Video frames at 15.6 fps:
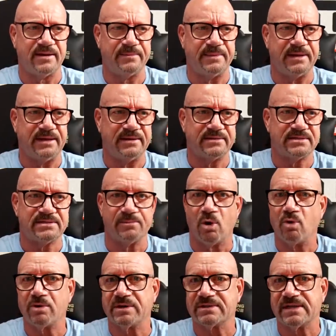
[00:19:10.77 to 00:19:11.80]
I mean,
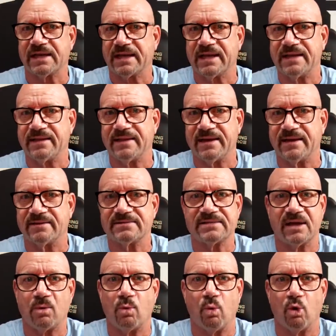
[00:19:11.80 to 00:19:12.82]
smoke is like anything else,
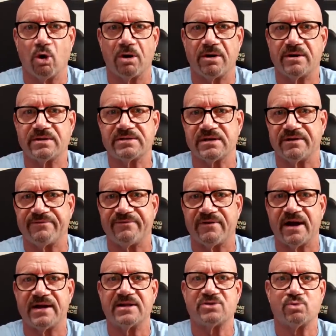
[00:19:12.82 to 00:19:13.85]
like water. It's gonna
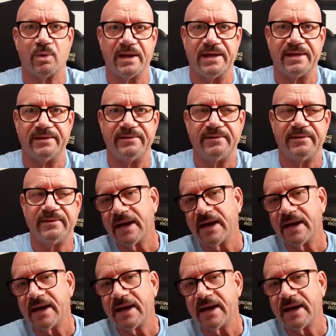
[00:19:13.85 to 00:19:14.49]
find its way in.